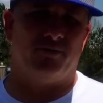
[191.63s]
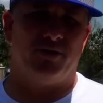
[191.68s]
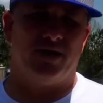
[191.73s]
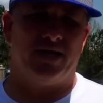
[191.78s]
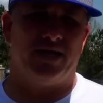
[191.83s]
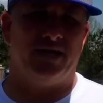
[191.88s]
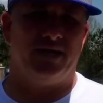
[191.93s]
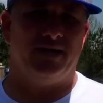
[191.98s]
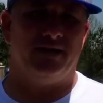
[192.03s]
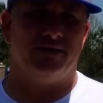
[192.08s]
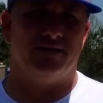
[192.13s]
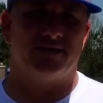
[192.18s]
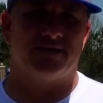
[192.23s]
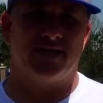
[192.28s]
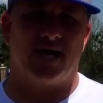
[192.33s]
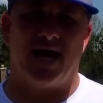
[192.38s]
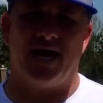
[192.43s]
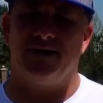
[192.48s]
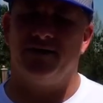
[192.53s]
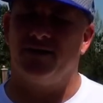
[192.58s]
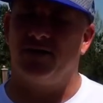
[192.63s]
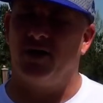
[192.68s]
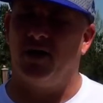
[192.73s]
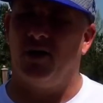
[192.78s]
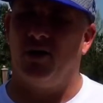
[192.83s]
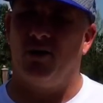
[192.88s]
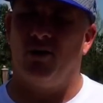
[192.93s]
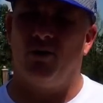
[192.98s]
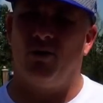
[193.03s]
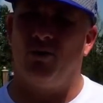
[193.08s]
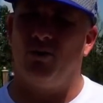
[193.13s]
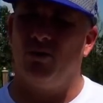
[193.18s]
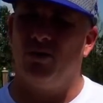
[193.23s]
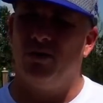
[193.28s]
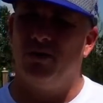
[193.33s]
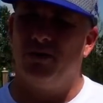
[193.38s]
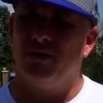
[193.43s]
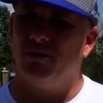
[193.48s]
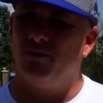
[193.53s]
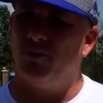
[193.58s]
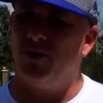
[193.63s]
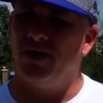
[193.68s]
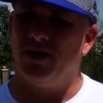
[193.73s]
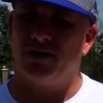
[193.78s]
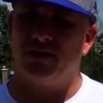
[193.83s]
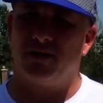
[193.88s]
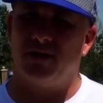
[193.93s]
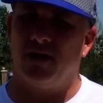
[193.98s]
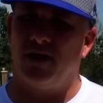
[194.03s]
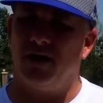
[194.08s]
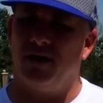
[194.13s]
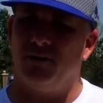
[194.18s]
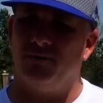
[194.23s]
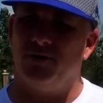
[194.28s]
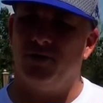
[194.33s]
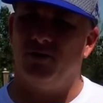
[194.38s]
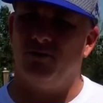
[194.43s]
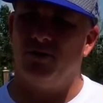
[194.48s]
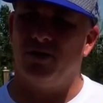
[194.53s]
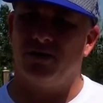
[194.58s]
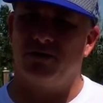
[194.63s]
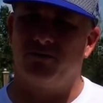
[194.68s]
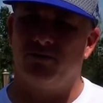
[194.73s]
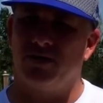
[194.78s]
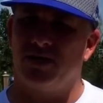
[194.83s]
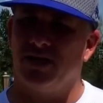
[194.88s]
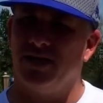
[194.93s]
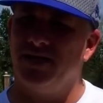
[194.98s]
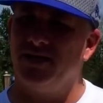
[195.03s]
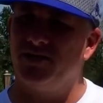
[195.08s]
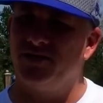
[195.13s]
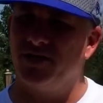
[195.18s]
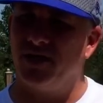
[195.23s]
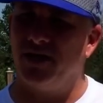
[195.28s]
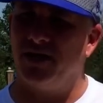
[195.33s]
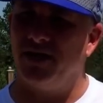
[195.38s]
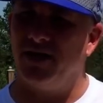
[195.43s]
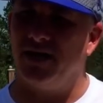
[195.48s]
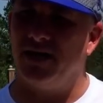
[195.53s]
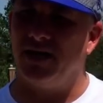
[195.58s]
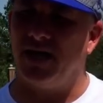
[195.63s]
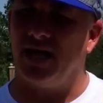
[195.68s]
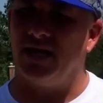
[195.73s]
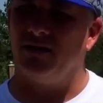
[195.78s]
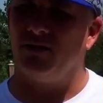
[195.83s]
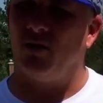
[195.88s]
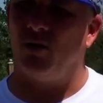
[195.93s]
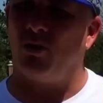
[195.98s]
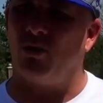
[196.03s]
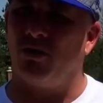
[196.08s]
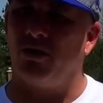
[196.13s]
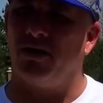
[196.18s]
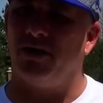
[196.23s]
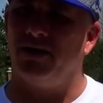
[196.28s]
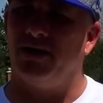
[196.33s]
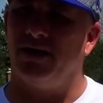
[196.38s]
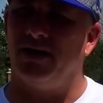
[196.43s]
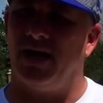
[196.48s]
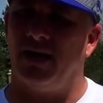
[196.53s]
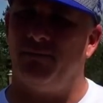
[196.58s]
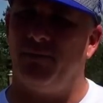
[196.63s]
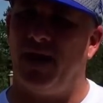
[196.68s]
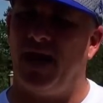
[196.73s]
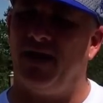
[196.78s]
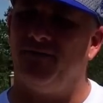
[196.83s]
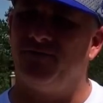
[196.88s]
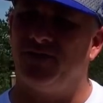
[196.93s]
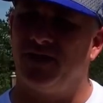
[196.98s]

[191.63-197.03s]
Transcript: we decide to go with with Alicia and Lauren and have